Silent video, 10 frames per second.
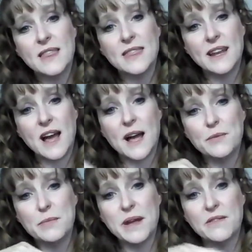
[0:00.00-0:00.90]
then I
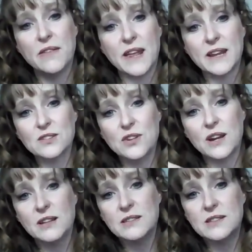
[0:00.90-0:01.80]
will pay for that extra.
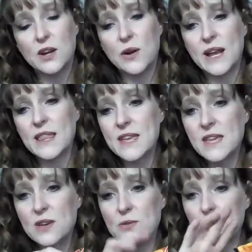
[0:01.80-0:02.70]
So anything
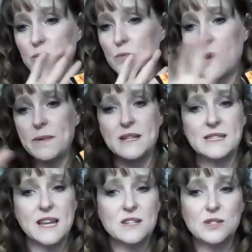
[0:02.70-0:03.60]
you, you want me to
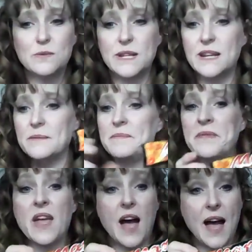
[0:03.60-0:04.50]
send you, sweetie,
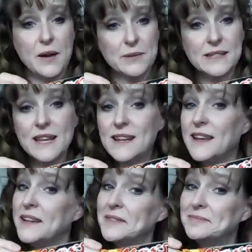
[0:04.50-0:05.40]
I will send
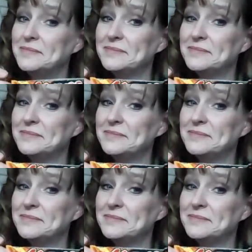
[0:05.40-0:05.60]
it.